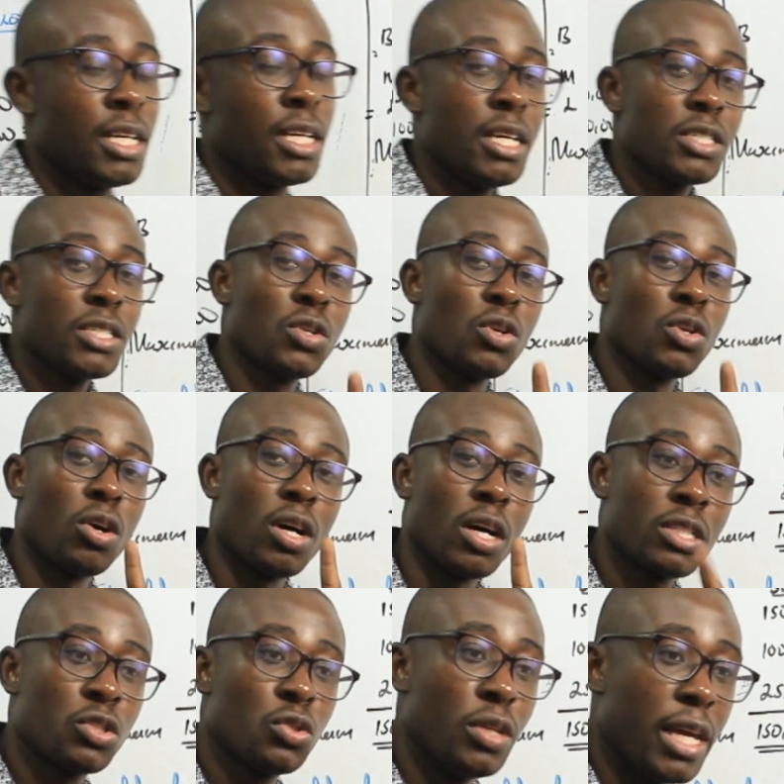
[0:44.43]
So in our
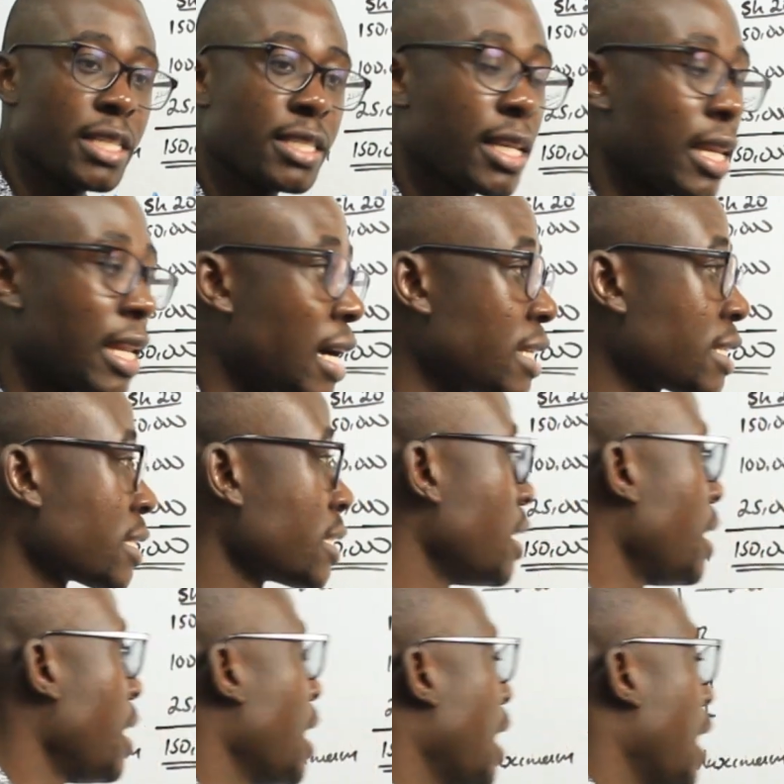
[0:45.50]
today's class,
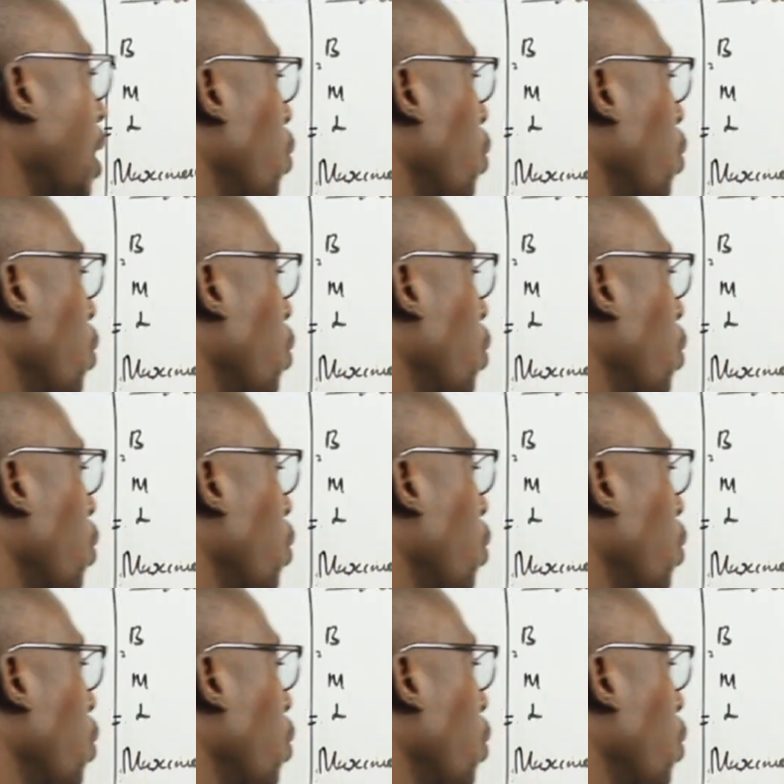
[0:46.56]
I'll